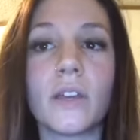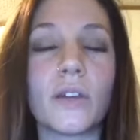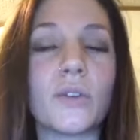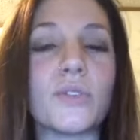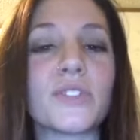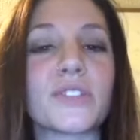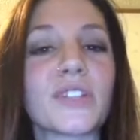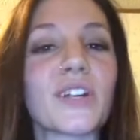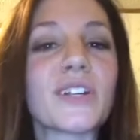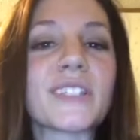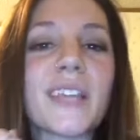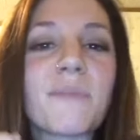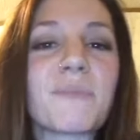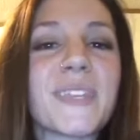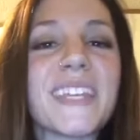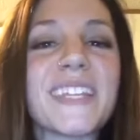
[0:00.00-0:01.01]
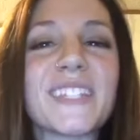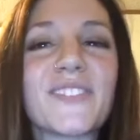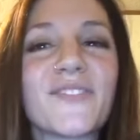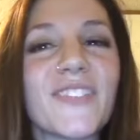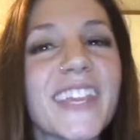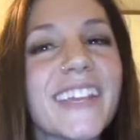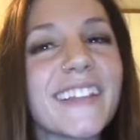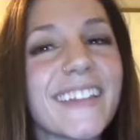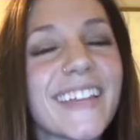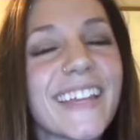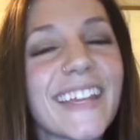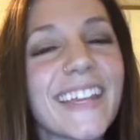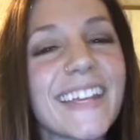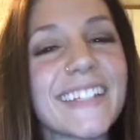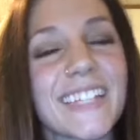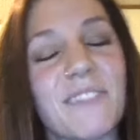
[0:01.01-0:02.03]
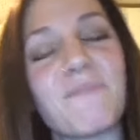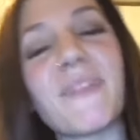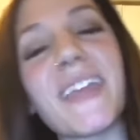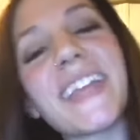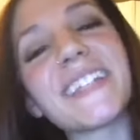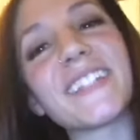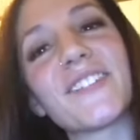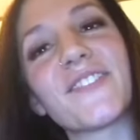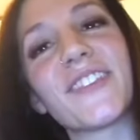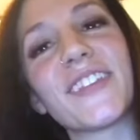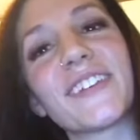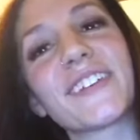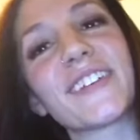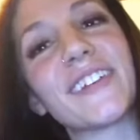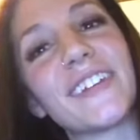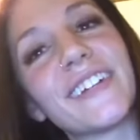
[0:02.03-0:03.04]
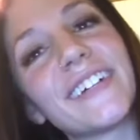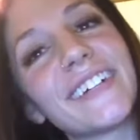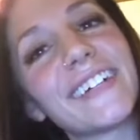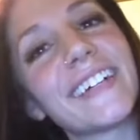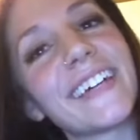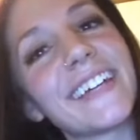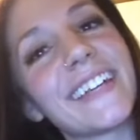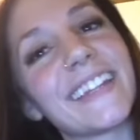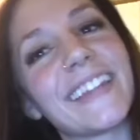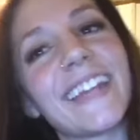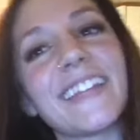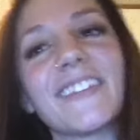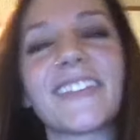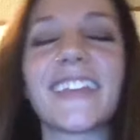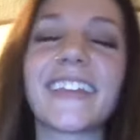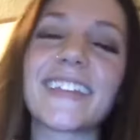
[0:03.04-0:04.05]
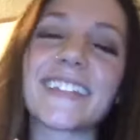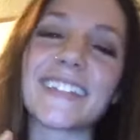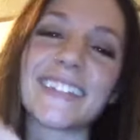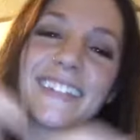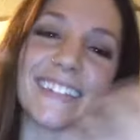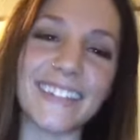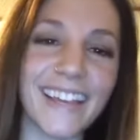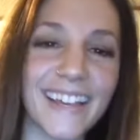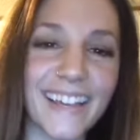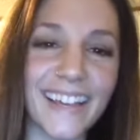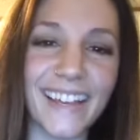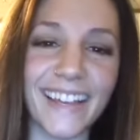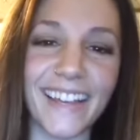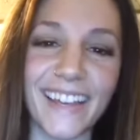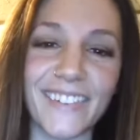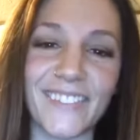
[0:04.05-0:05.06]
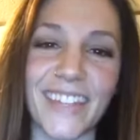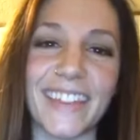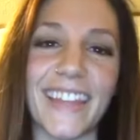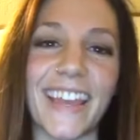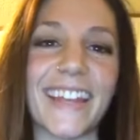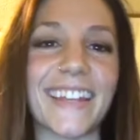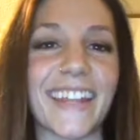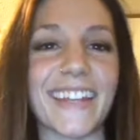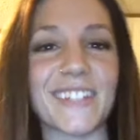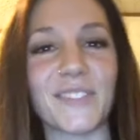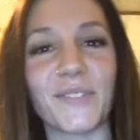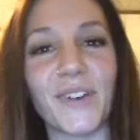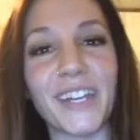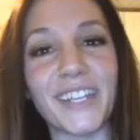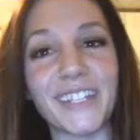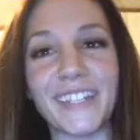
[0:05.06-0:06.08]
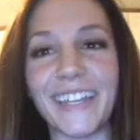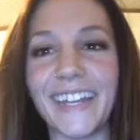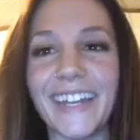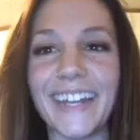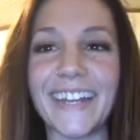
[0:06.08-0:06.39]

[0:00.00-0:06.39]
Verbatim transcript: who stirs up these feelings and makes you feel good and then you think it's love and then guess what you get